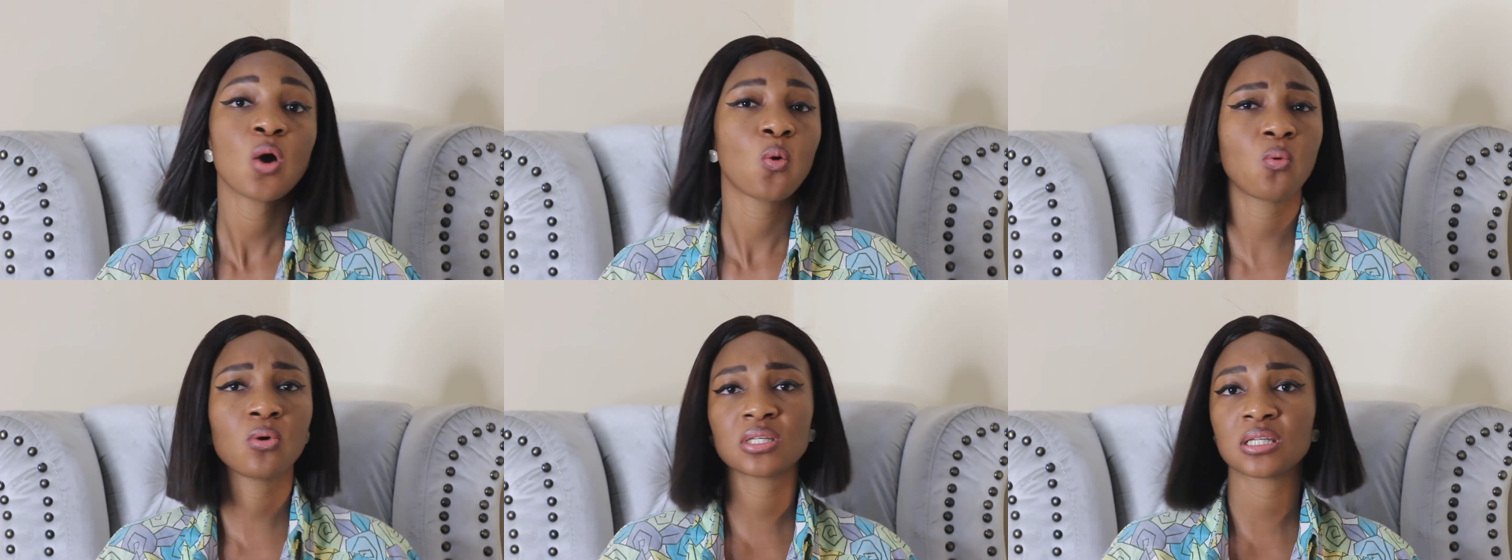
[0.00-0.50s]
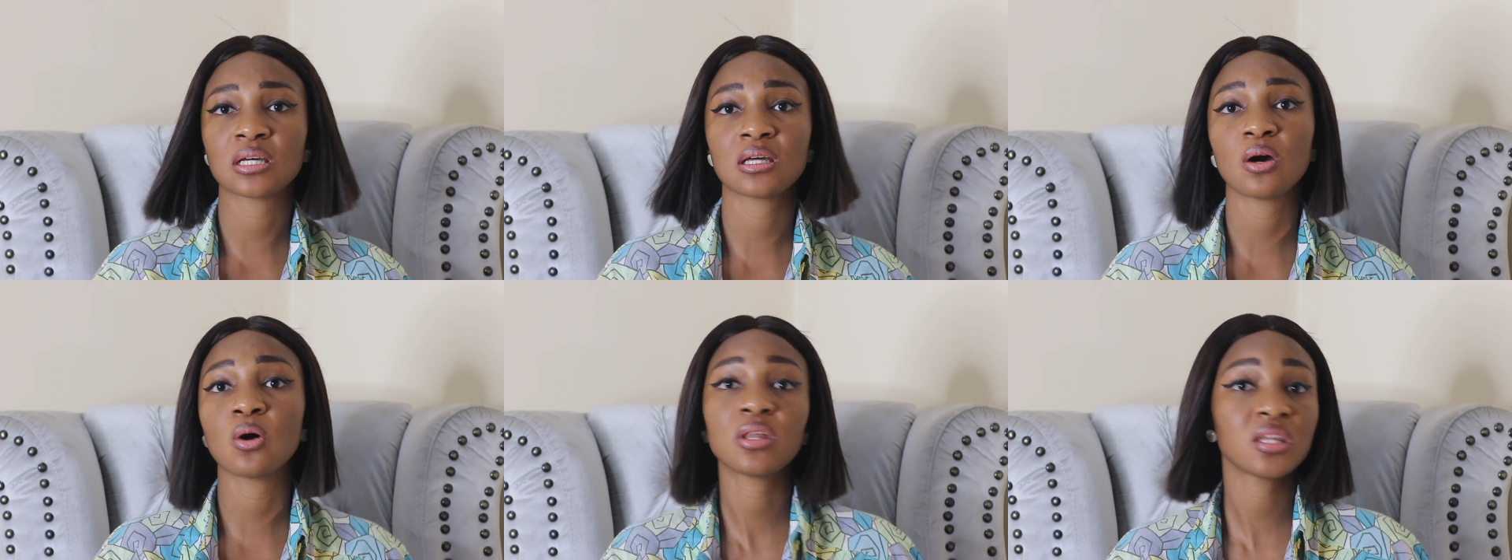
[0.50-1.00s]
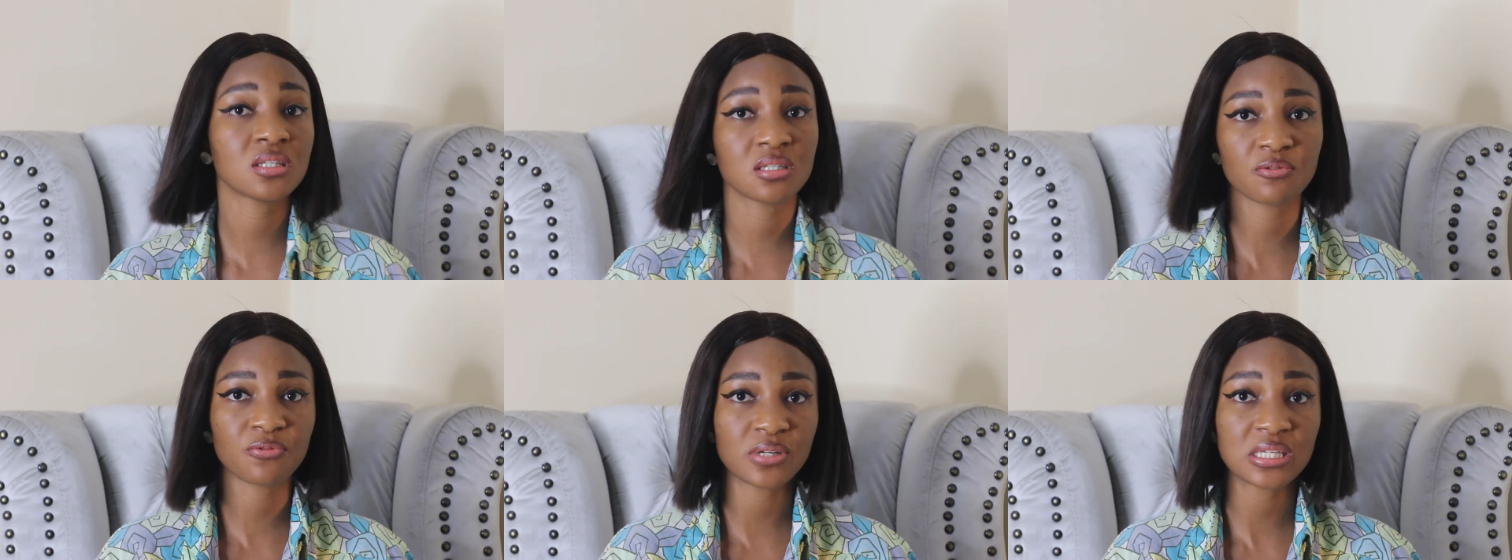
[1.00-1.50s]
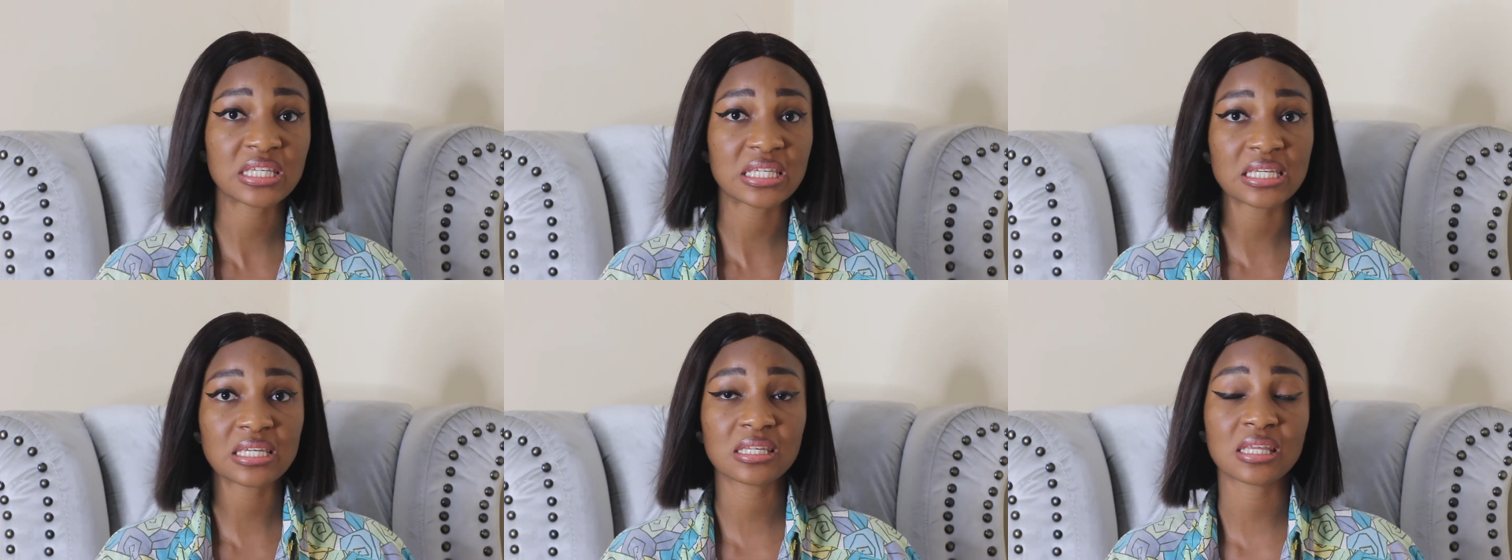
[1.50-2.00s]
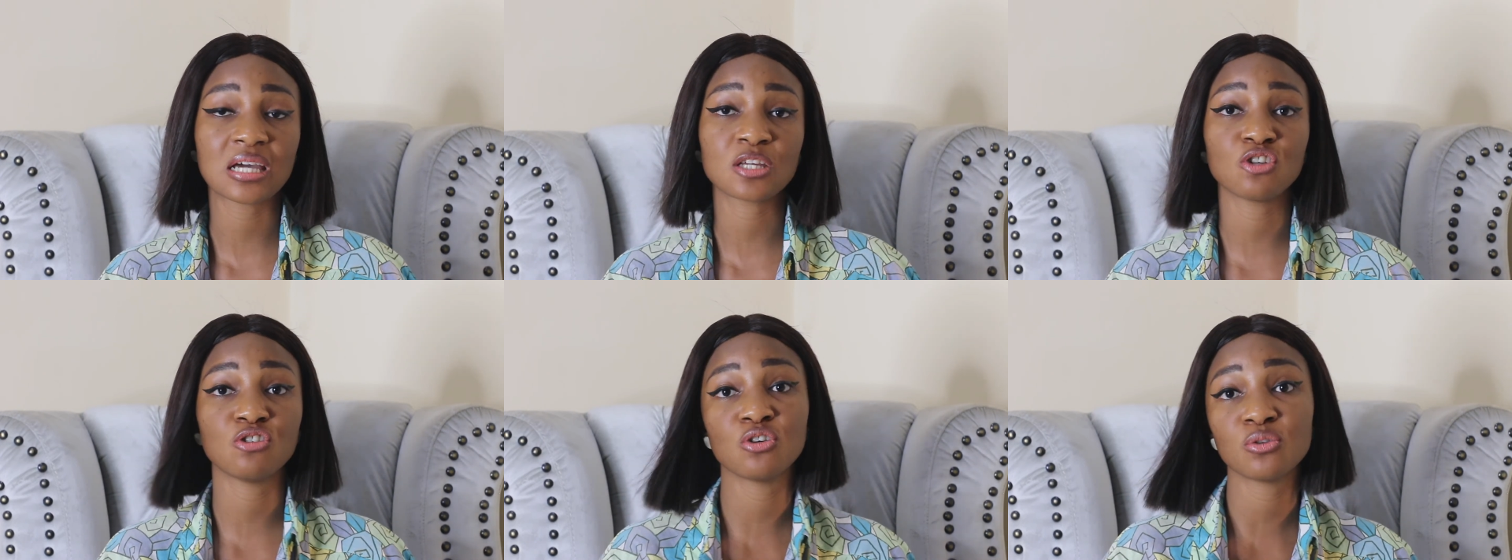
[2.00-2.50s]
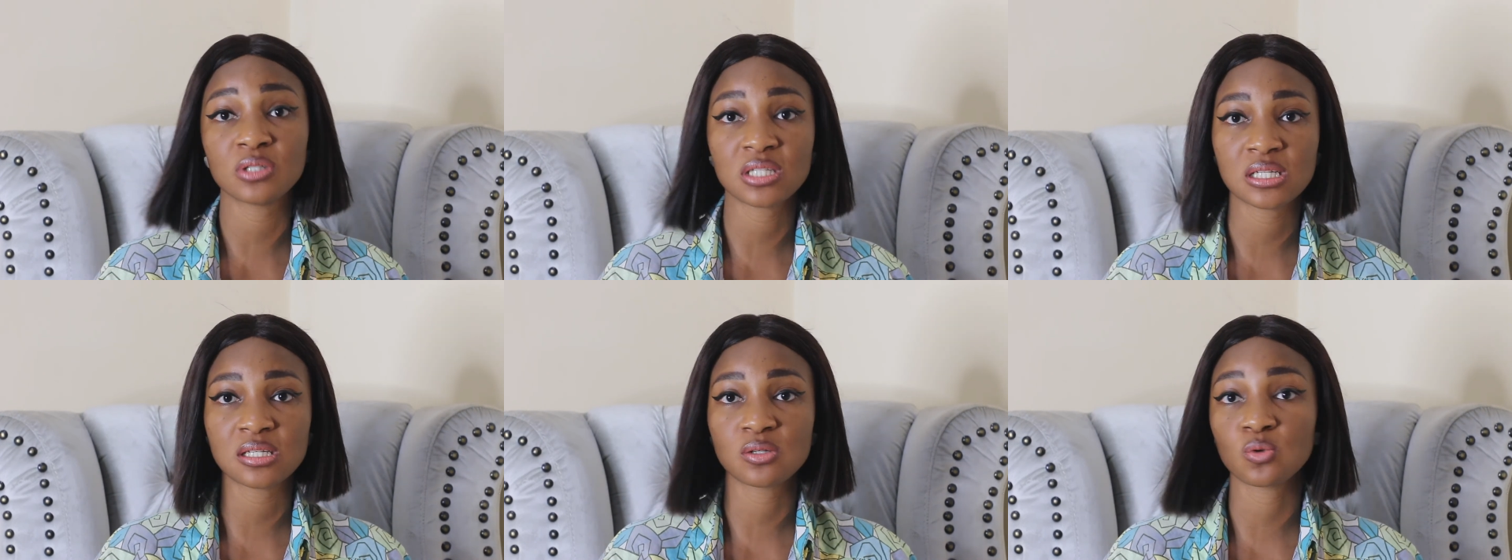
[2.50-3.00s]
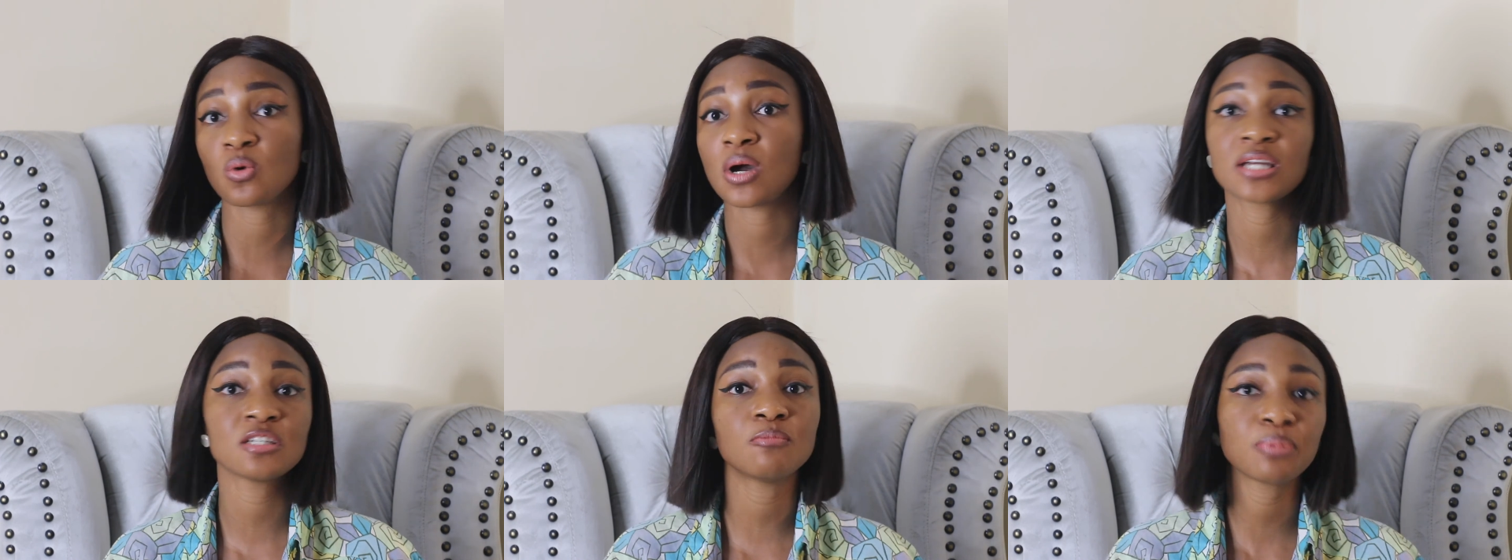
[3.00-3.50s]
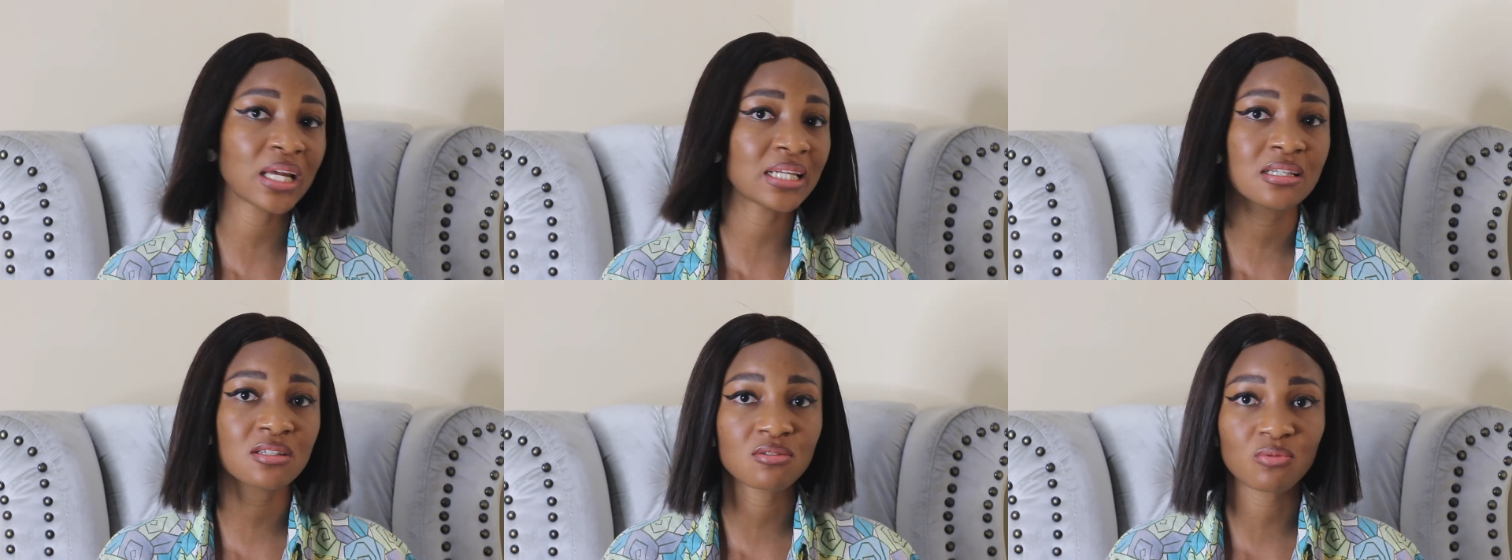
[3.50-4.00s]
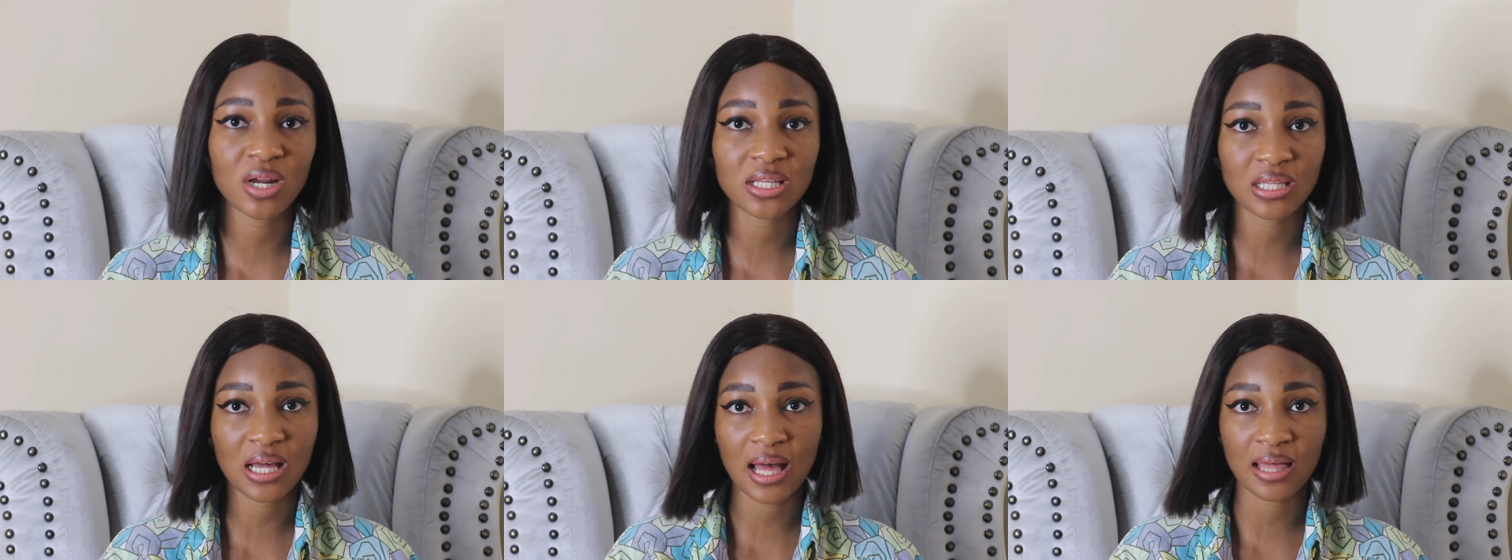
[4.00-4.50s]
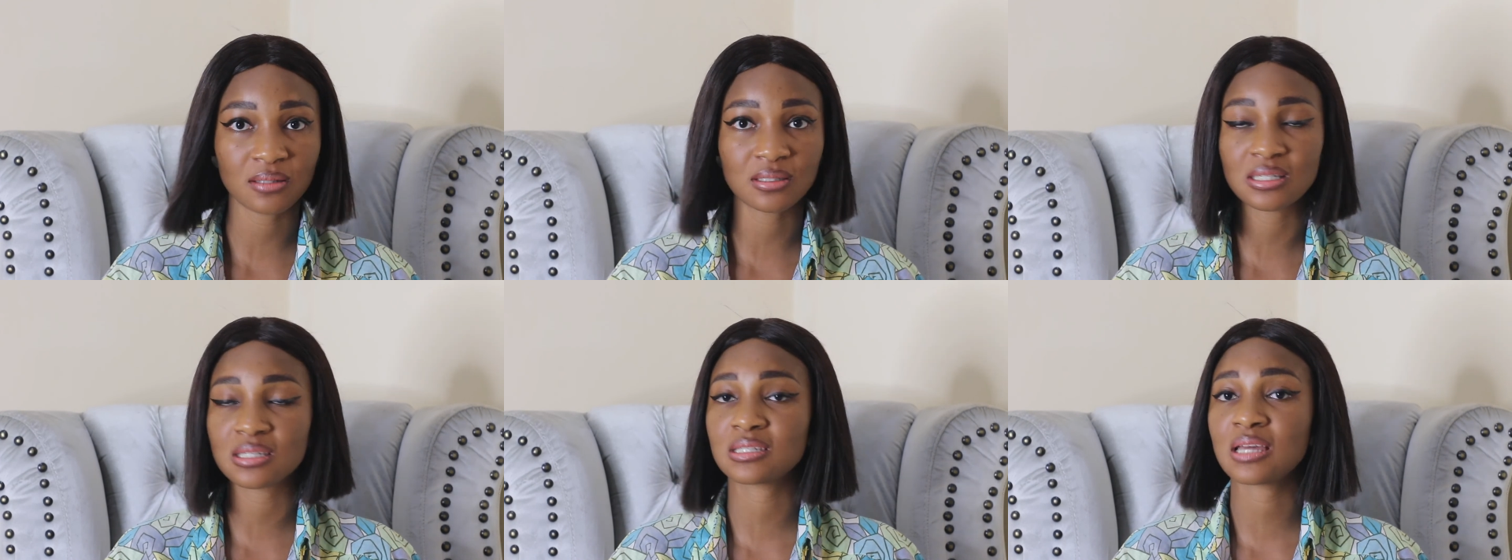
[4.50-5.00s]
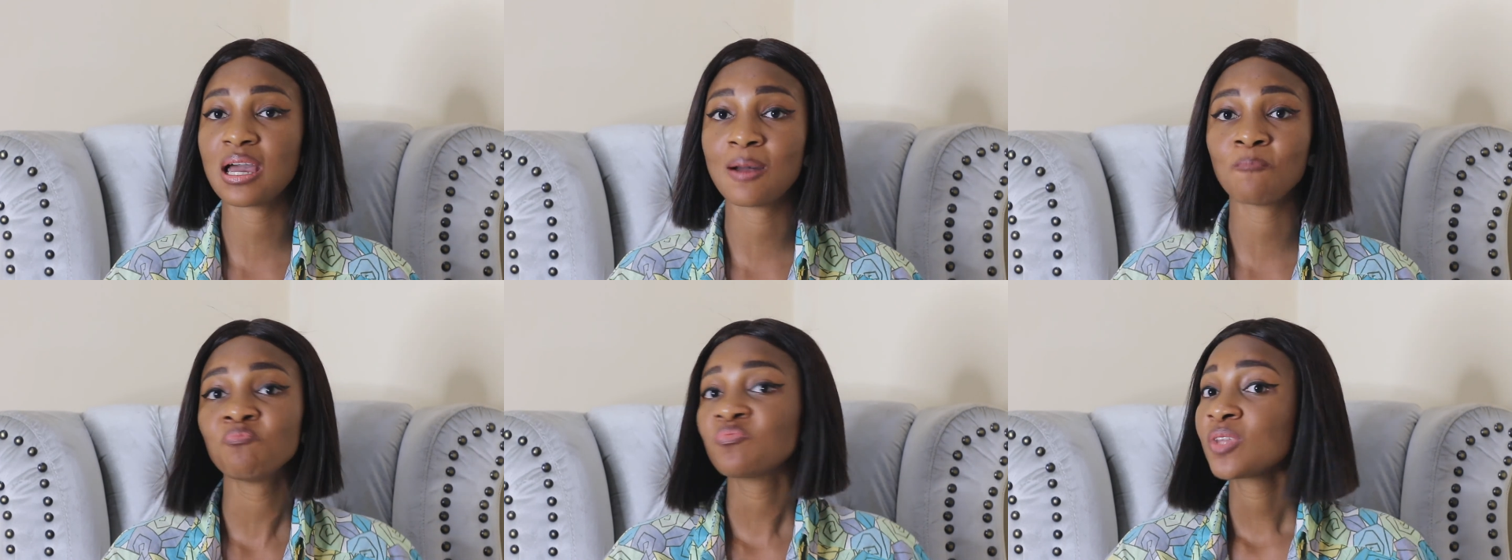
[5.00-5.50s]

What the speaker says: What are other differences that you noticed, or are you planning to write the IELTS exam?